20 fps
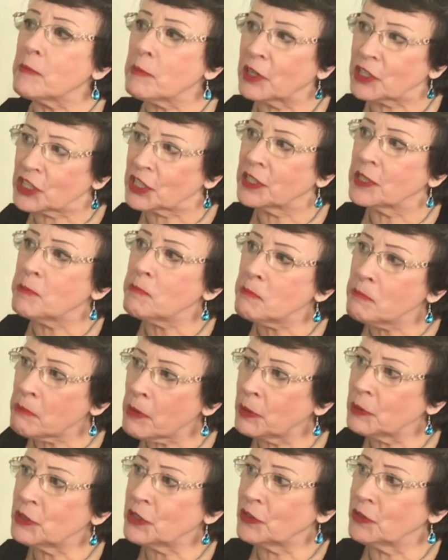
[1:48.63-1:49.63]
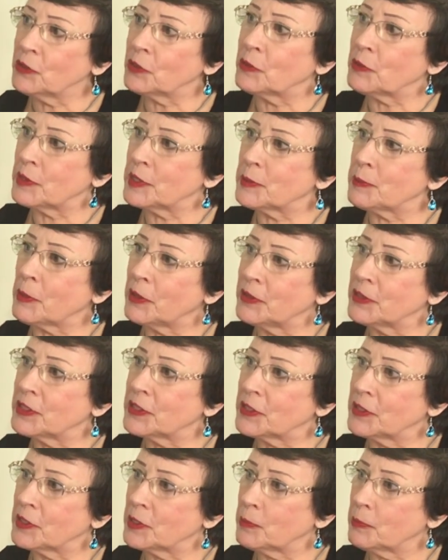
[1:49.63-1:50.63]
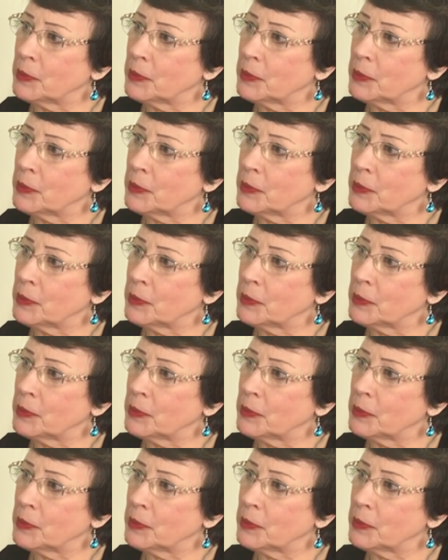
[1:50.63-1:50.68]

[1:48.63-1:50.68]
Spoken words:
much an emotional response to the